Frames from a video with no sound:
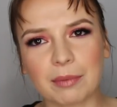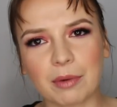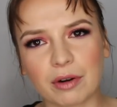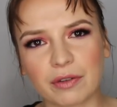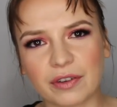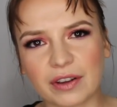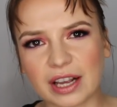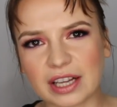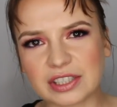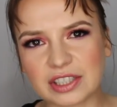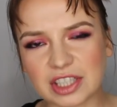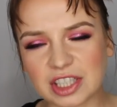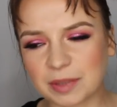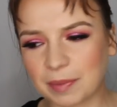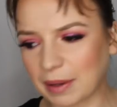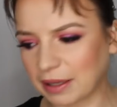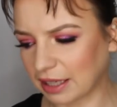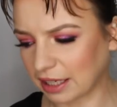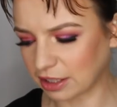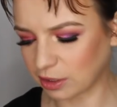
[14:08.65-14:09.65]
at Morphe I just
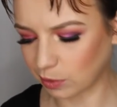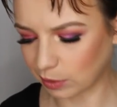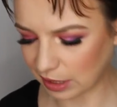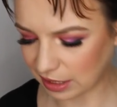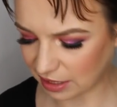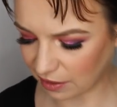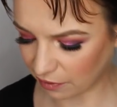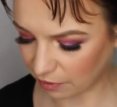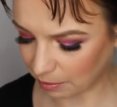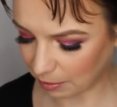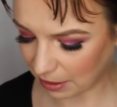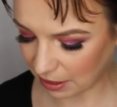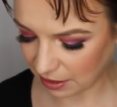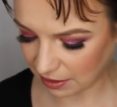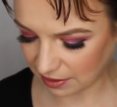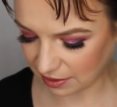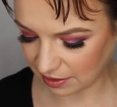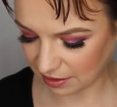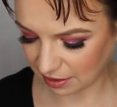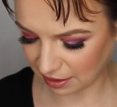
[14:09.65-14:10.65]
spent like 27
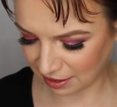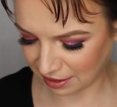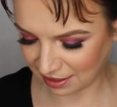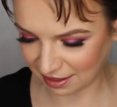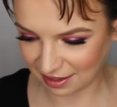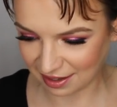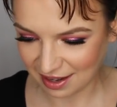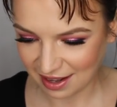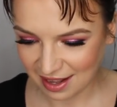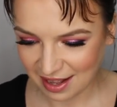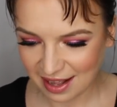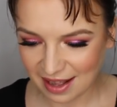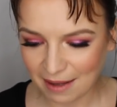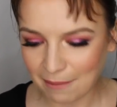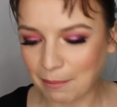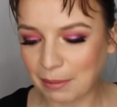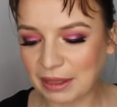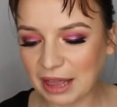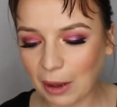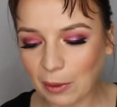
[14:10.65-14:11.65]
bucks,
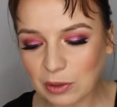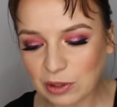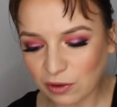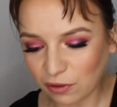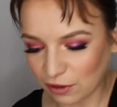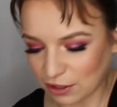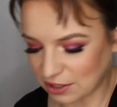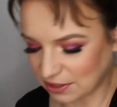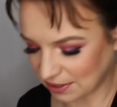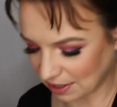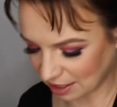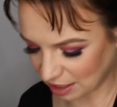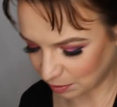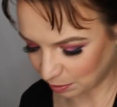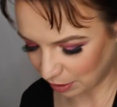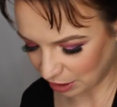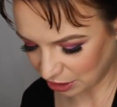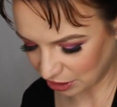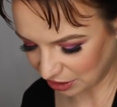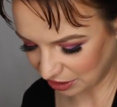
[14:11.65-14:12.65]
but that was for 6
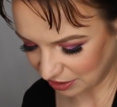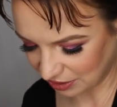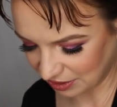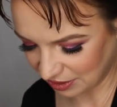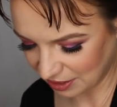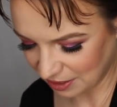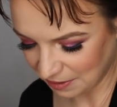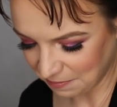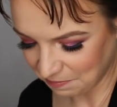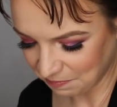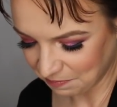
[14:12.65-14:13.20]
brushes.